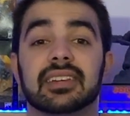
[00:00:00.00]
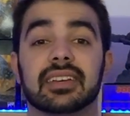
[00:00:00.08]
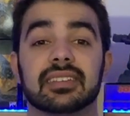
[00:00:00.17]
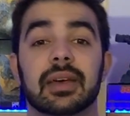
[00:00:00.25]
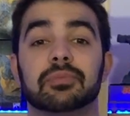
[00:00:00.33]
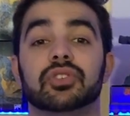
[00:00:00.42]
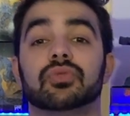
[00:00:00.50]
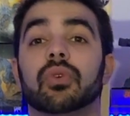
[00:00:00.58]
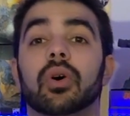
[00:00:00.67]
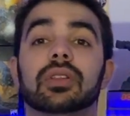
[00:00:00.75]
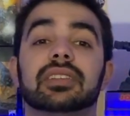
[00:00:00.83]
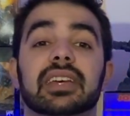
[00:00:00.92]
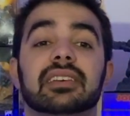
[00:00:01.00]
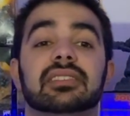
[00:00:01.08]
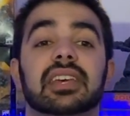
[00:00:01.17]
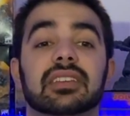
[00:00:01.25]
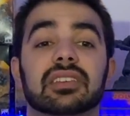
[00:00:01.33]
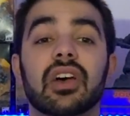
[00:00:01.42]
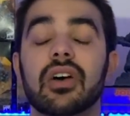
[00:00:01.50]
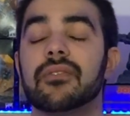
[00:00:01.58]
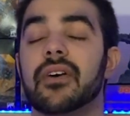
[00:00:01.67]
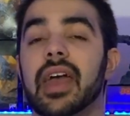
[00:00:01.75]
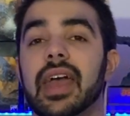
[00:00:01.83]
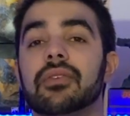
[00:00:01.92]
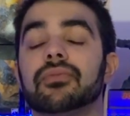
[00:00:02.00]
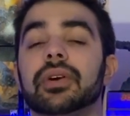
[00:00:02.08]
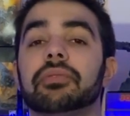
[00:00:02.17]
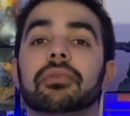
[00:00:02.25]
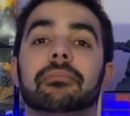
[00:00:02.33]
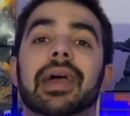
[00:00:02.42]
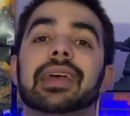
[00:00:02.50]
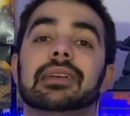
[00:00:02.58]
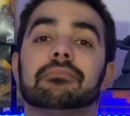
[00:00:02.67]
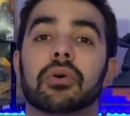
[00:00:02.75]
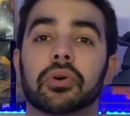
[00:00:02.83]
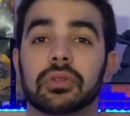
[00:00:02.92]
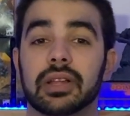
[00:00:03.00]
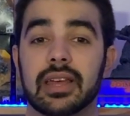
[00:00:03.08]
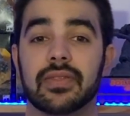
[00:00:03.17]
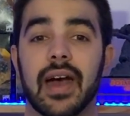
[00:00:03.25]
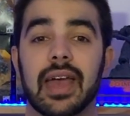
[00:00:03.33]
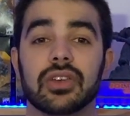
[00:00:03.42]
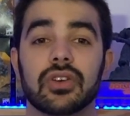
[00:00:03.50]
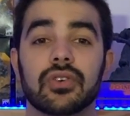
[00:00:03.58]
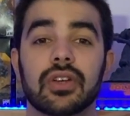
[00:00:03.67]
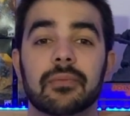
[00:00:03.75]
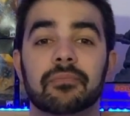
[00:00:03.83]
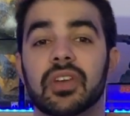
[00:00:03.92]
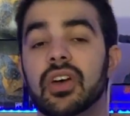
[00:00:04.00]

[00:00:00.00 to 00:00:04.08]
except you roll a D6 for every remaining model in that unit.